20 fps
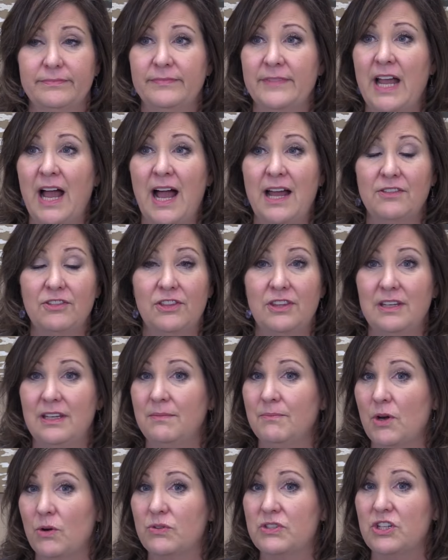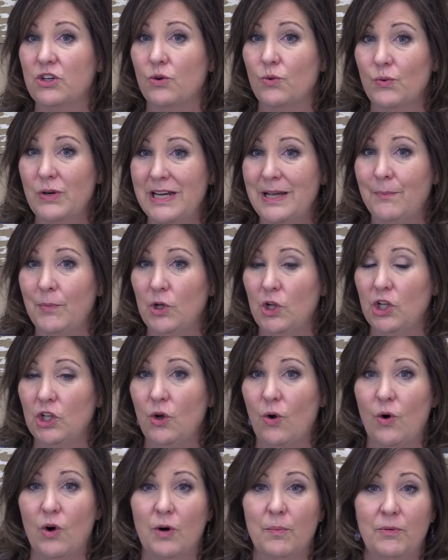not the most
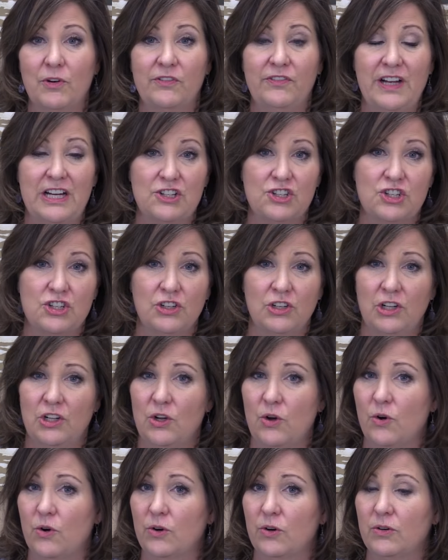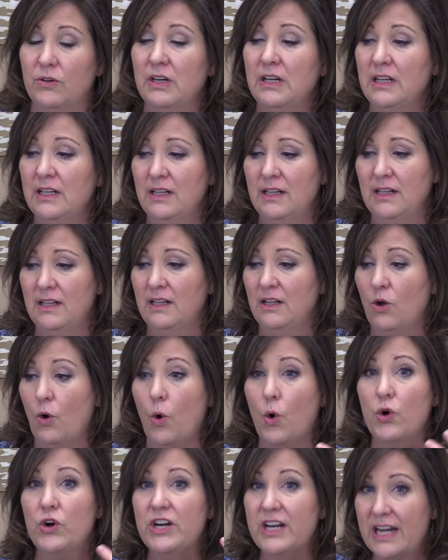agreeable or professional or
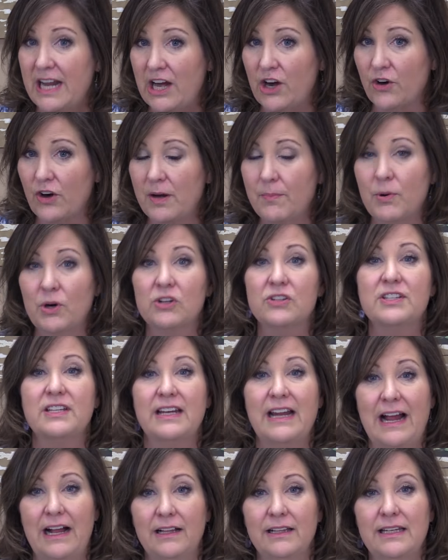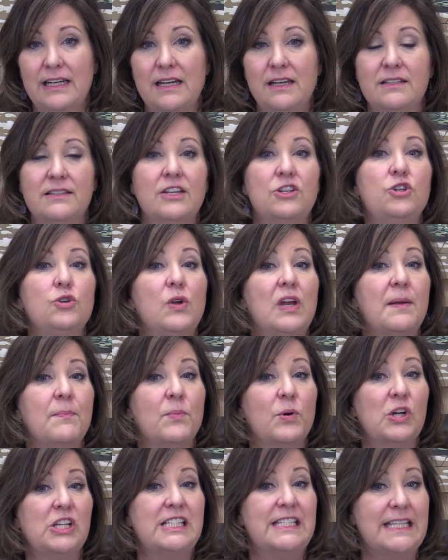ordinary personalities that you can
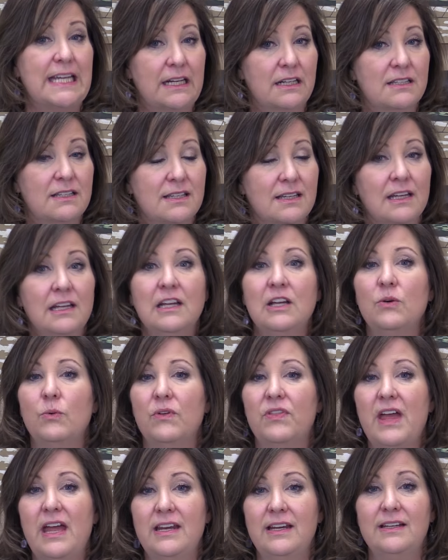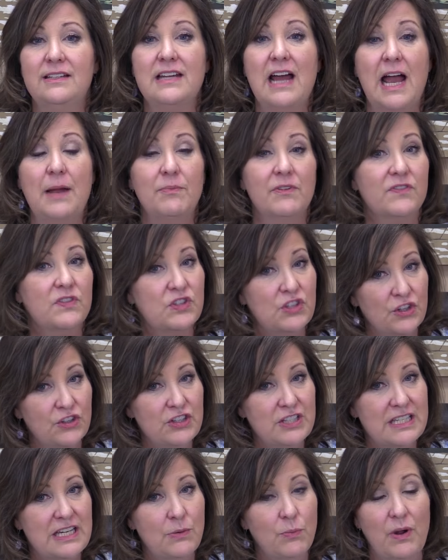predict with any type of
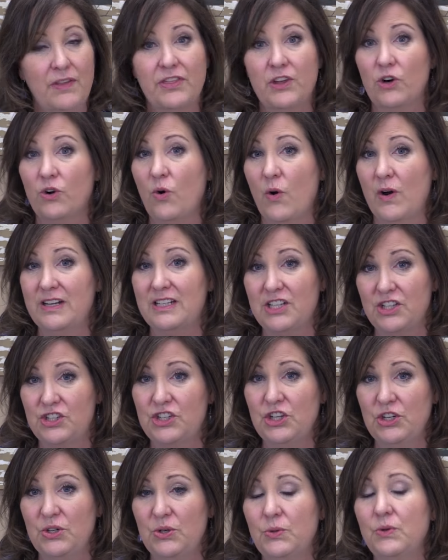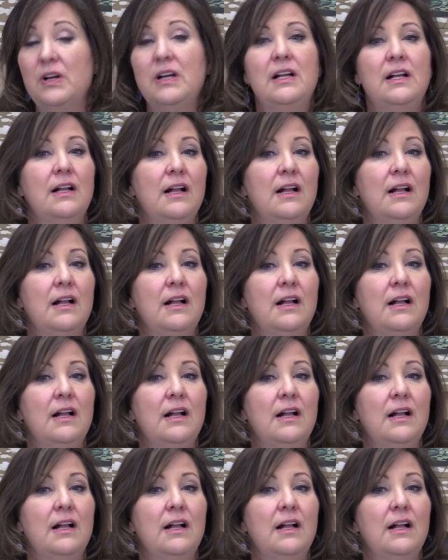certainty what they're going to do.